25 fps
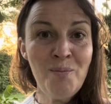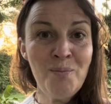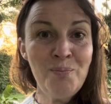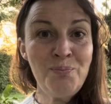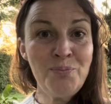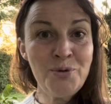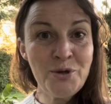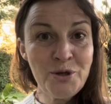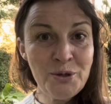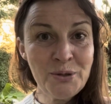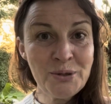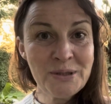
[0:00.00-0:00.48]

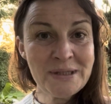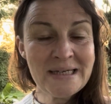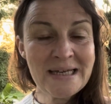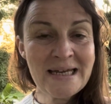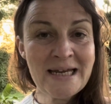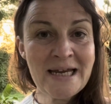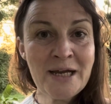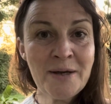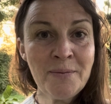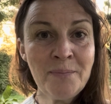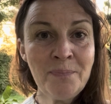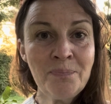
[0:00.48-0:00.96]

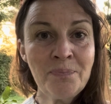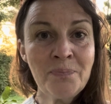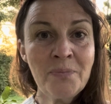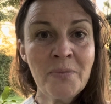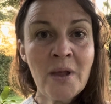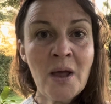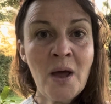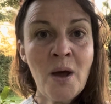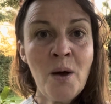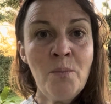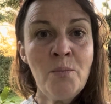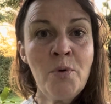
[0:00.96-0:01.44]
beauty.
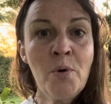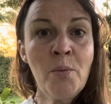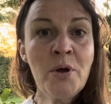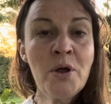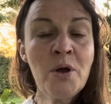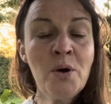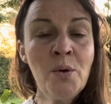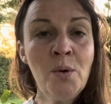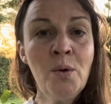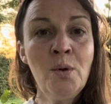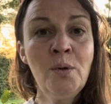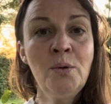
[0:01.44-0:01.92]
But
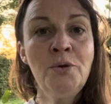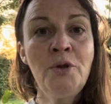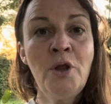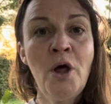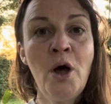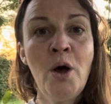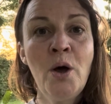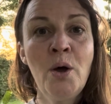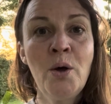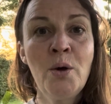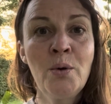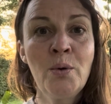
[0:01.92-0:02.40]
we all
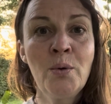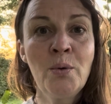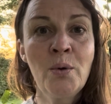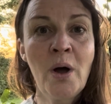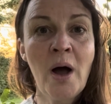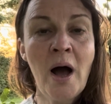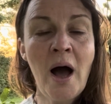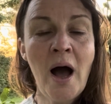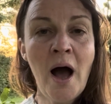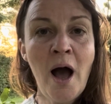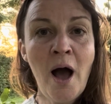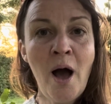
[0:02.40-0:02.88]
know
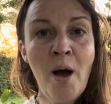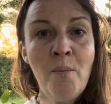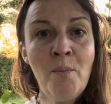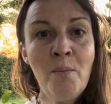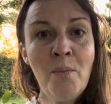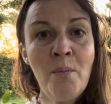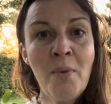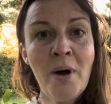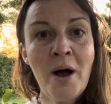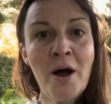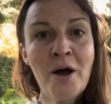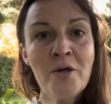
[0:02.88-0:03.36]

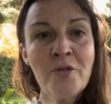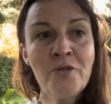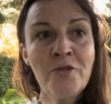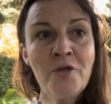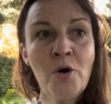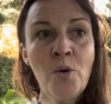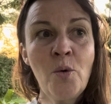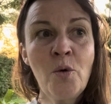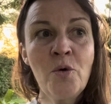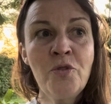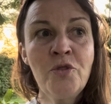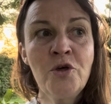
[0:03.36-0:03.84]

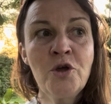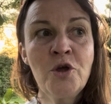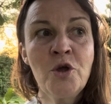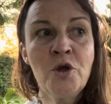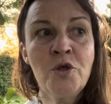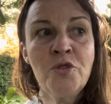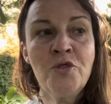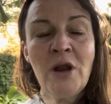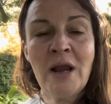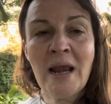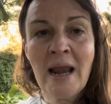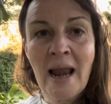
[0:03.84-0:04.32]
that
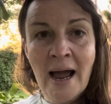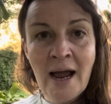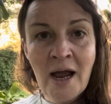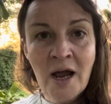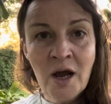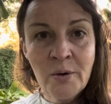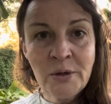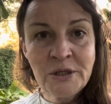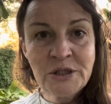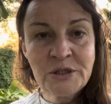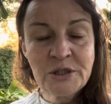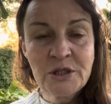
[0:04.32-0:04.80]
the
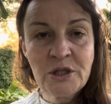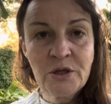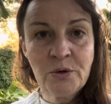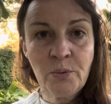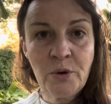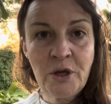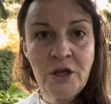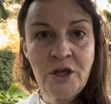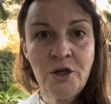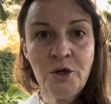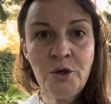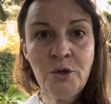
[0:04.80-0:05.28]
language that
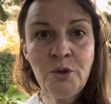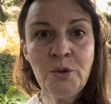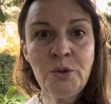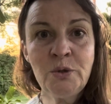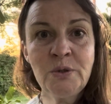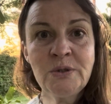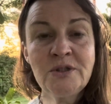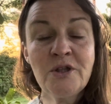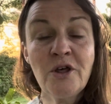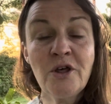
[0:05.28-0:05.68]
we use, the